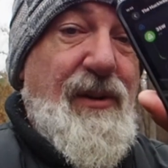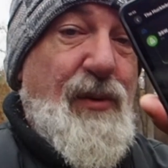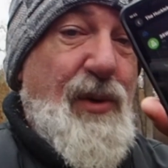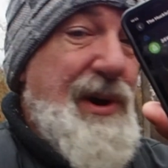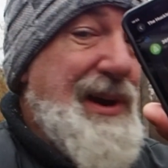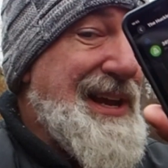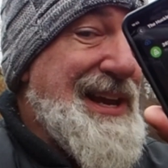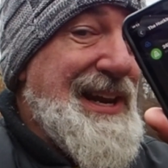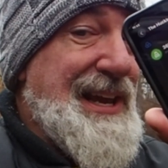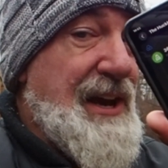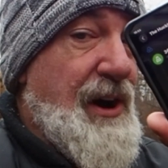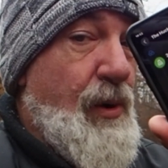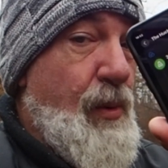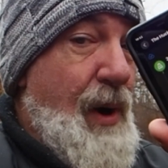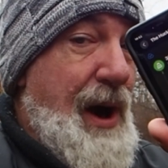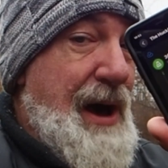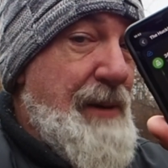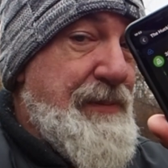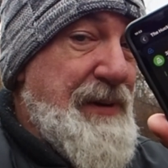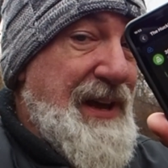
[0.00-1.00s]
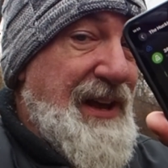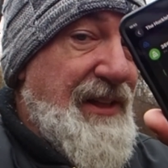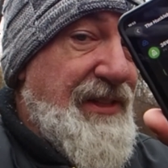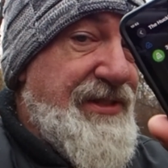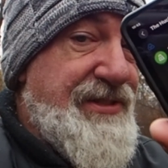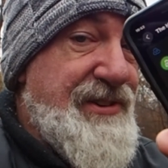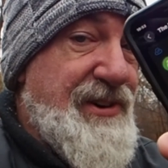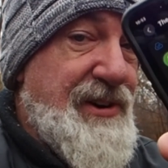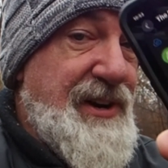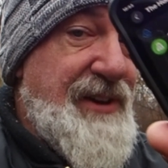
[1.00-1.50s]
We're getting a whopping
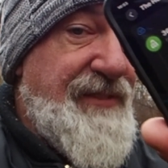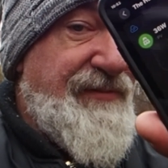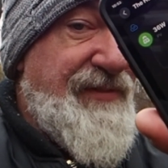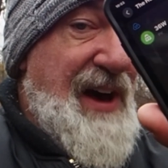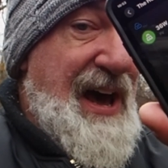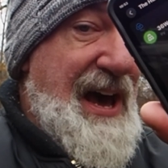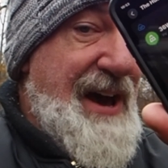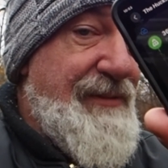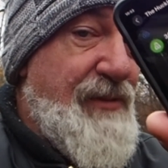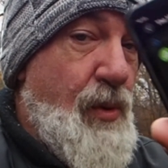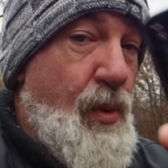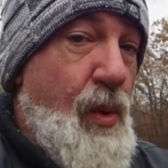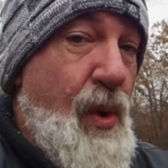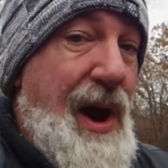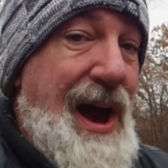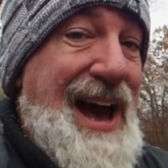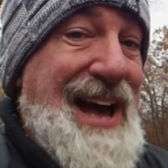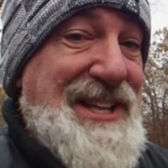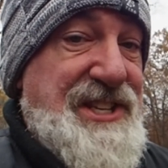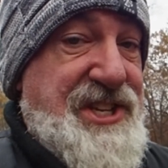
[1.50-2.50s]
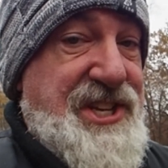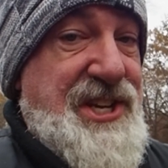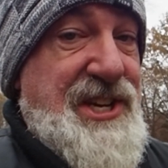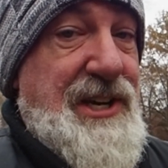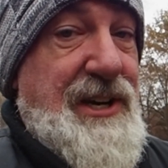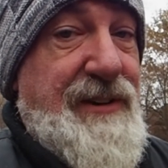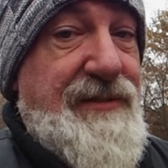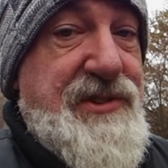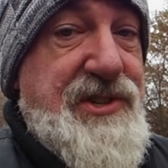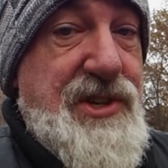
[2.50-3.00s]
35 watts
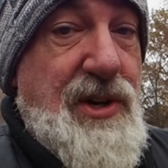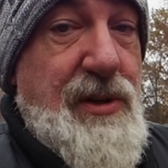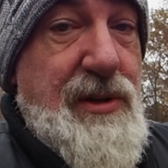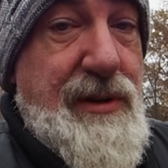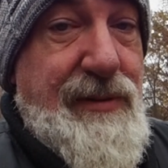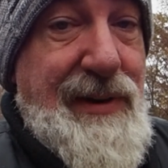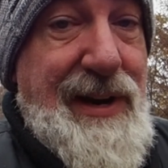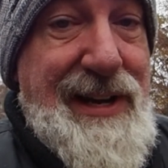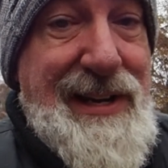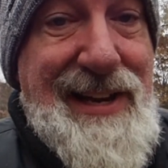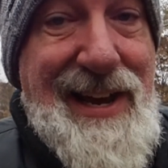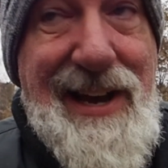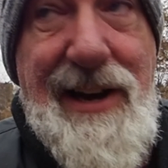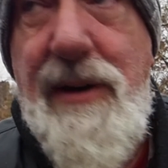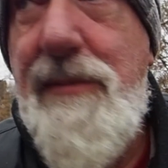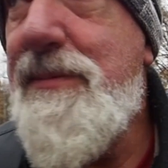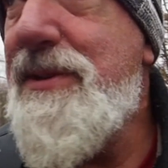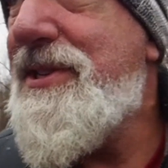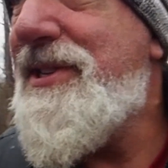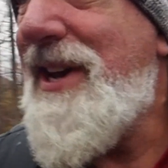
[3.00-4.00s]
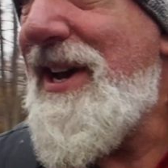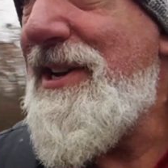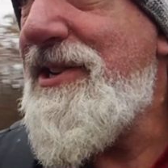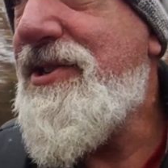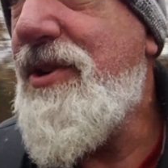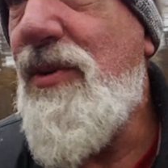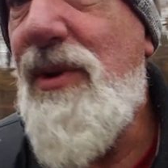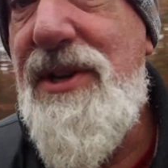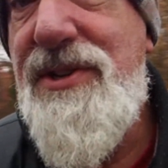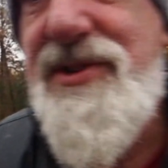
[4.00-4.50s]
of solar right now, and besides
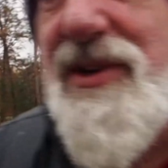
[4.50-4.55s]
the ones